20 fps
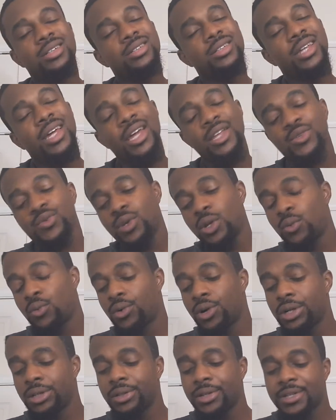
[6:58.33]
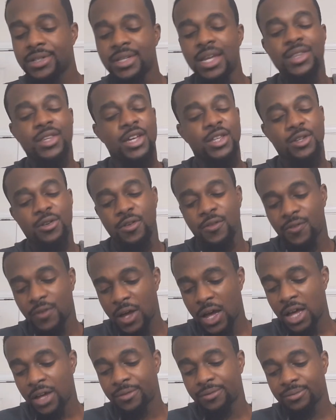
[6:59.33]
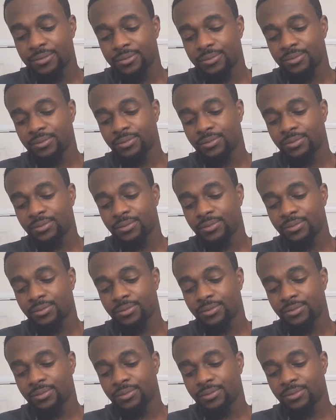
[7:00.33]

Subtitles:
The 821 is not the 835,